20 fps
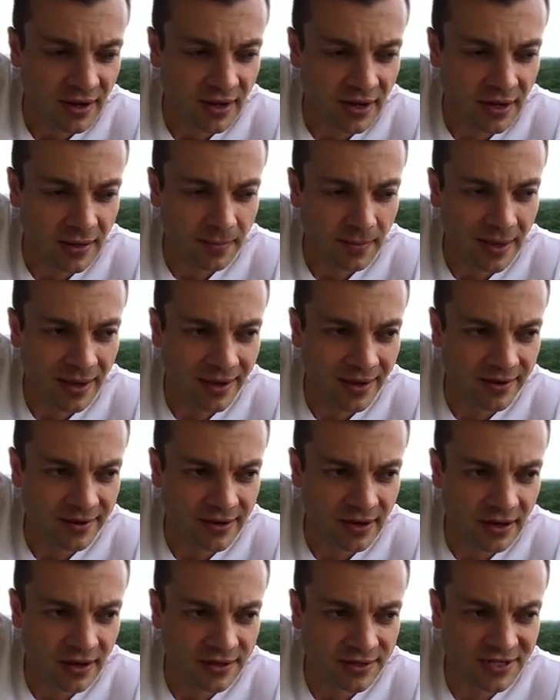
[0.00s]
Um,
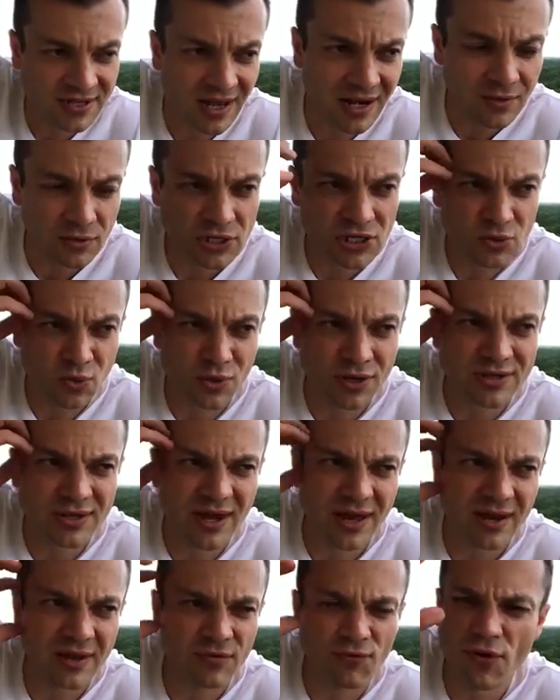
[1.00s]
and just kind of just wanted
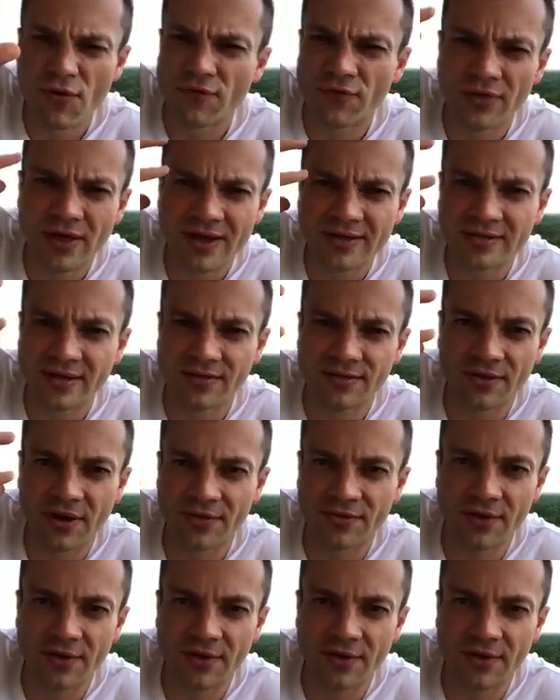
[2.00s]
to kind of reflect on,